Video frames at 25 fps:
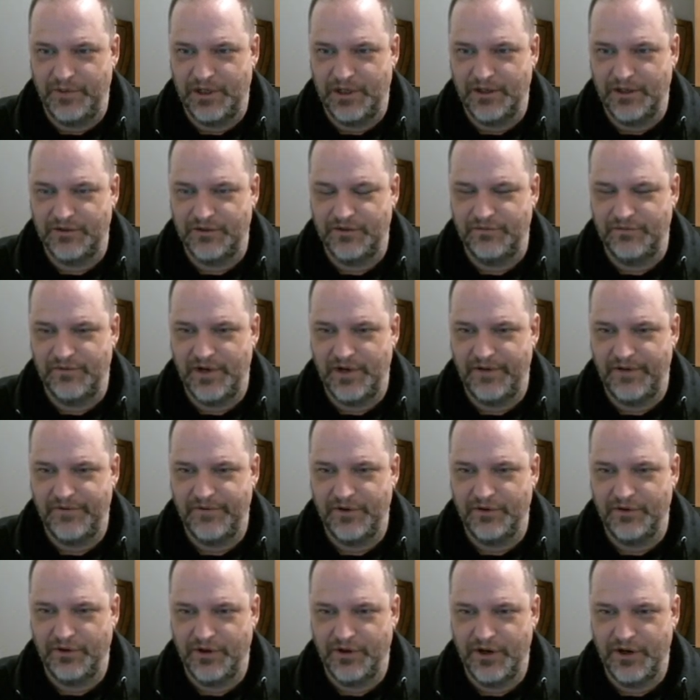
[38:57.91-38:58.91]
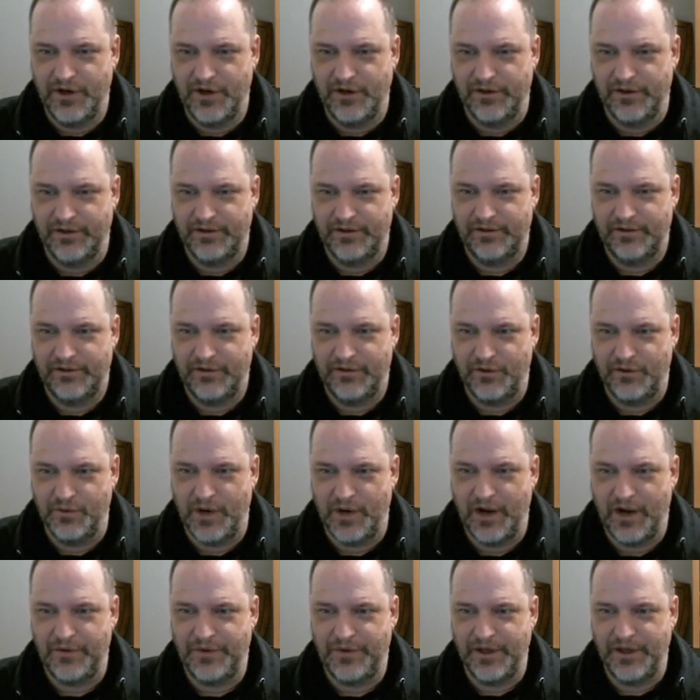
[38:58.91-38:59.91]
Because you've never learned
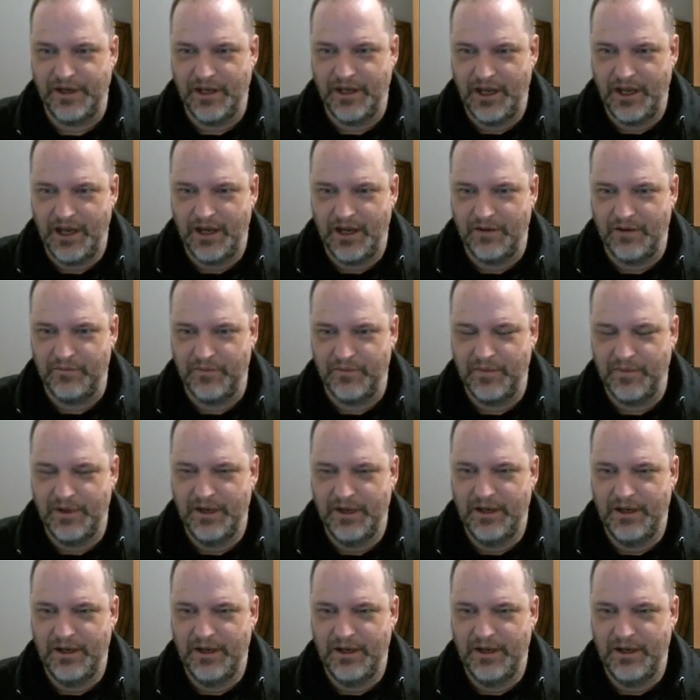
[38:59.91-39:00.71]
throughout the game